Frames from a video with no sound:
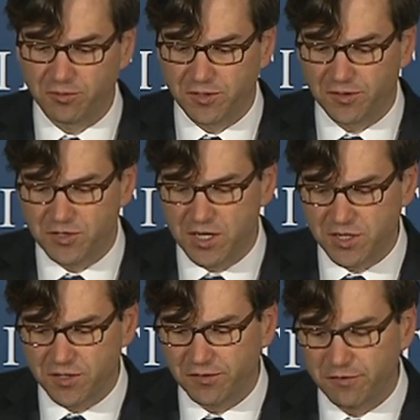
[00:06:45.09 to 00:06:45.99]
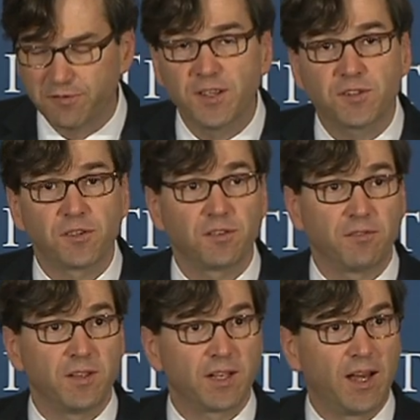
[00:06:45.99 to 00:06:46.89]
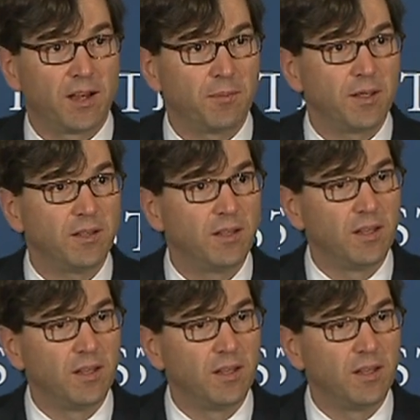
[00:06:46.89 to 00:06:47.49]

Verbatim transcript: which is changes to features of the economy,